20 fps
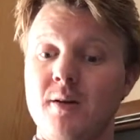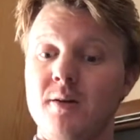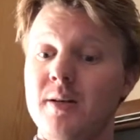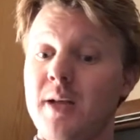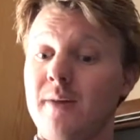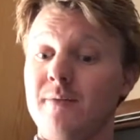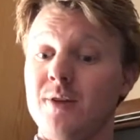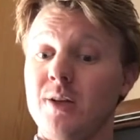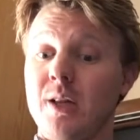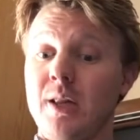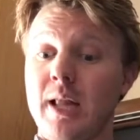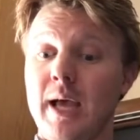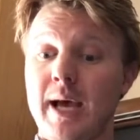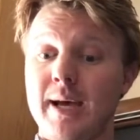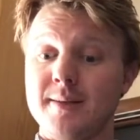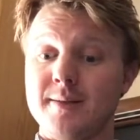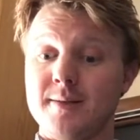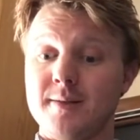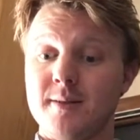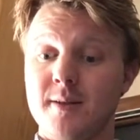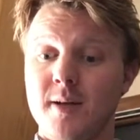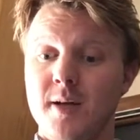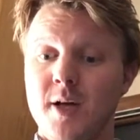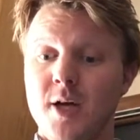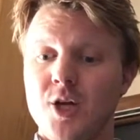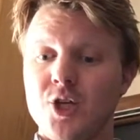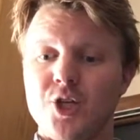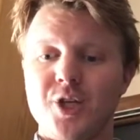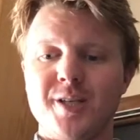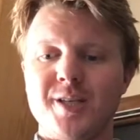nevertheless,
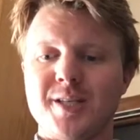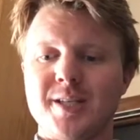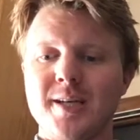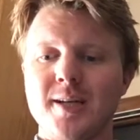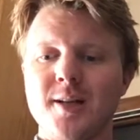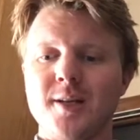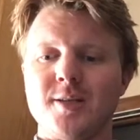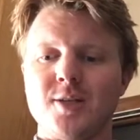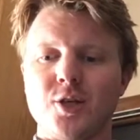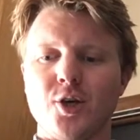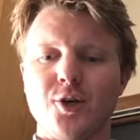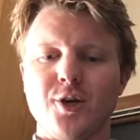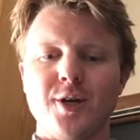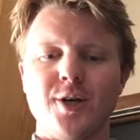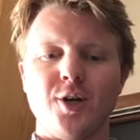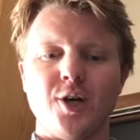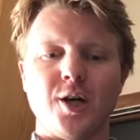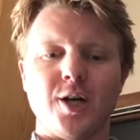she still asserted her